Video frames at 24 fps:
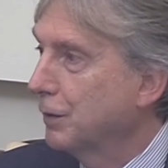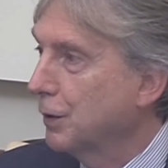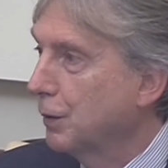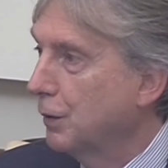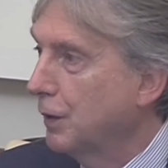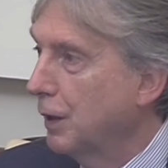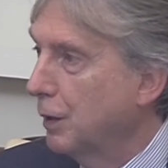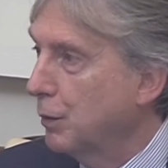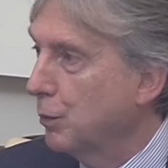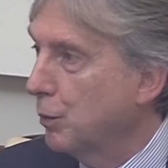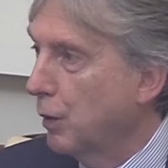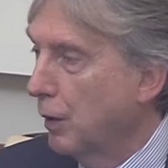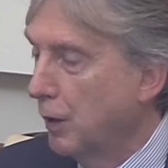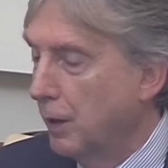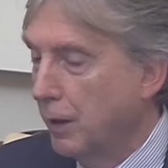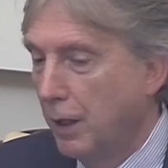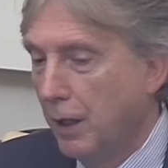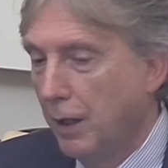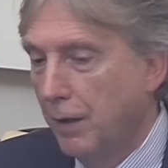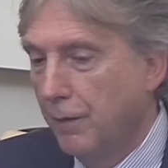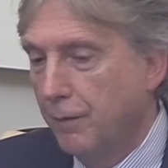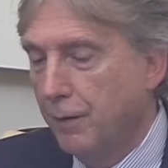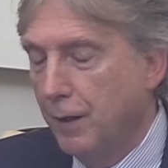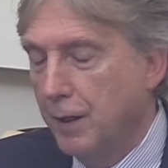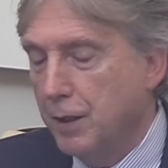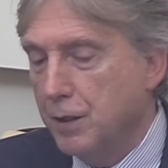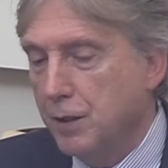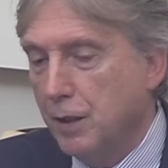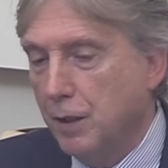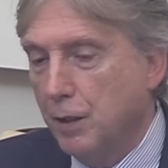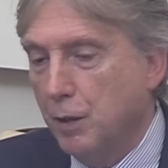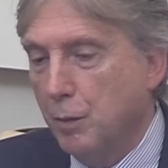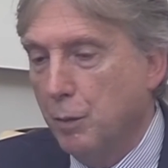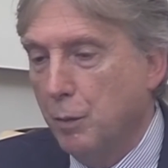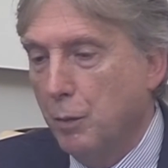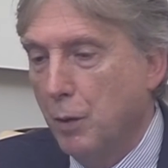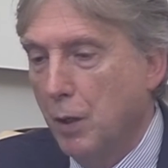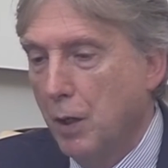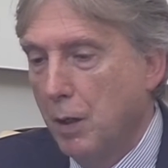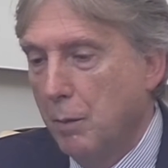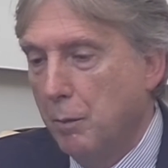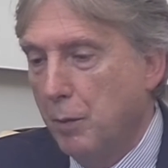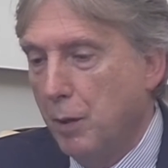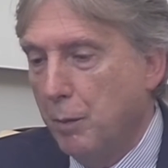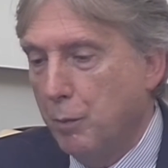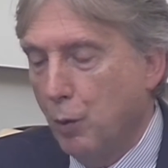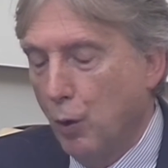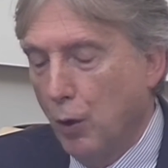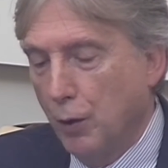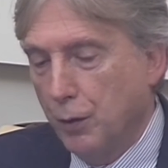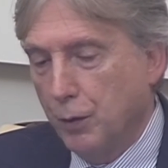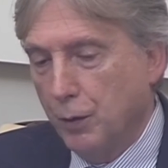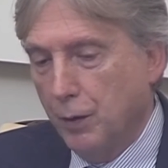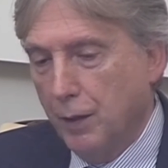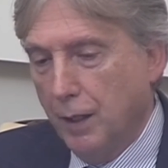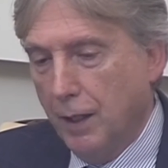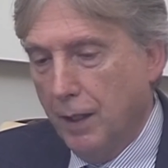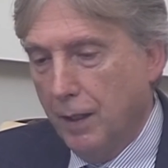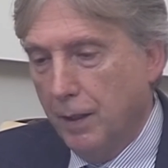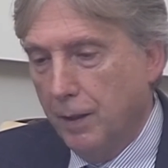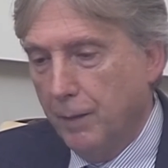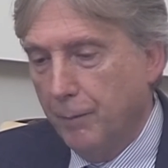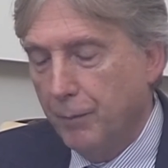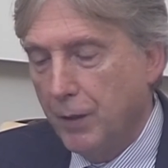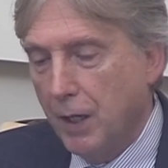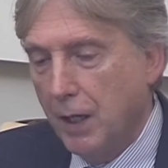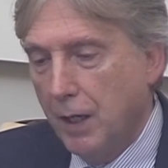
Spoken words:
So that's where things need to be brought together.